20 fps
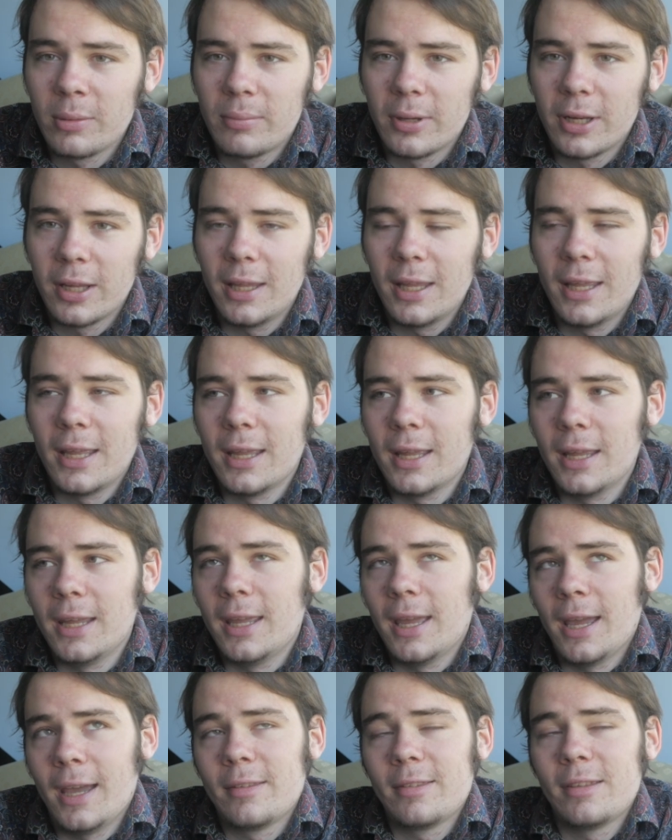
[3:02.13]
but
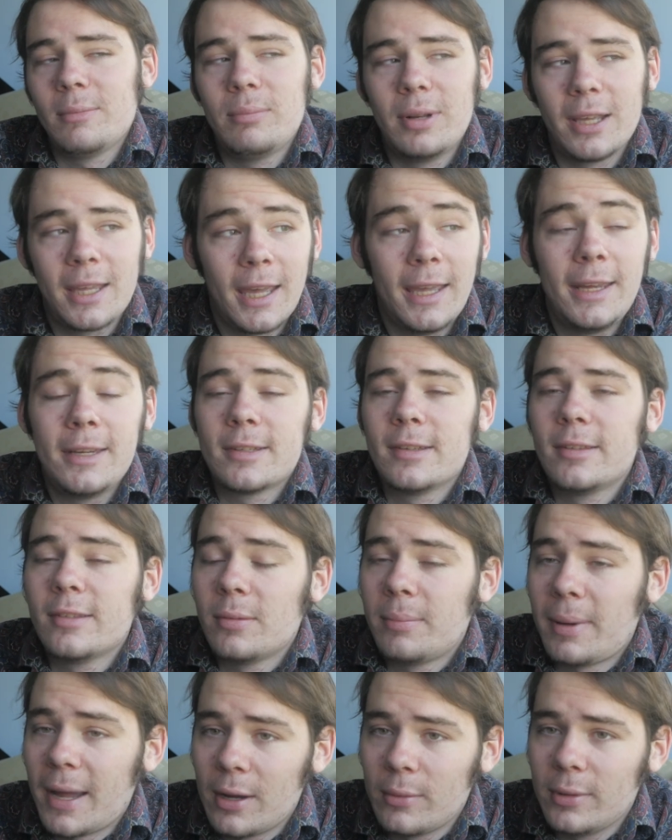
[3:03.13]
it has implications
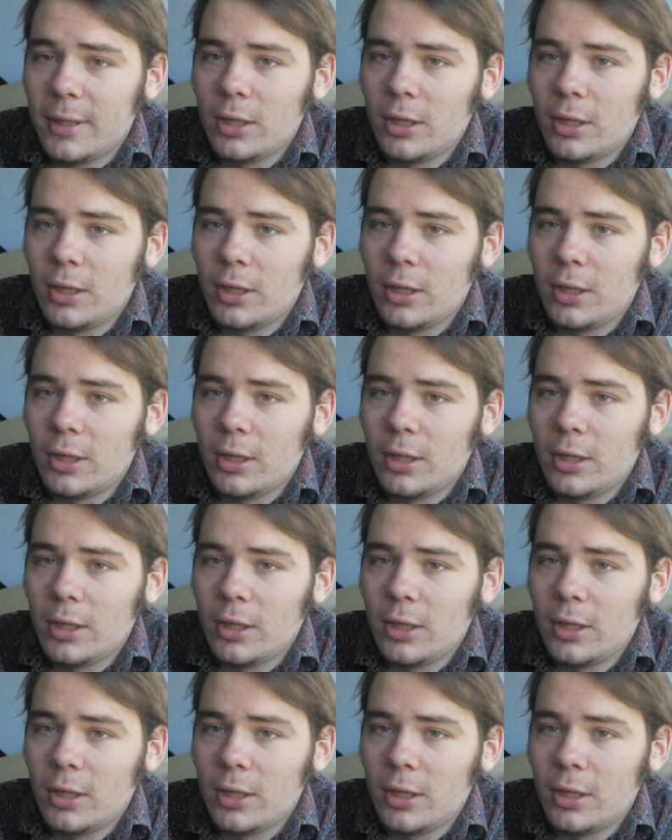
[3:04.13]
about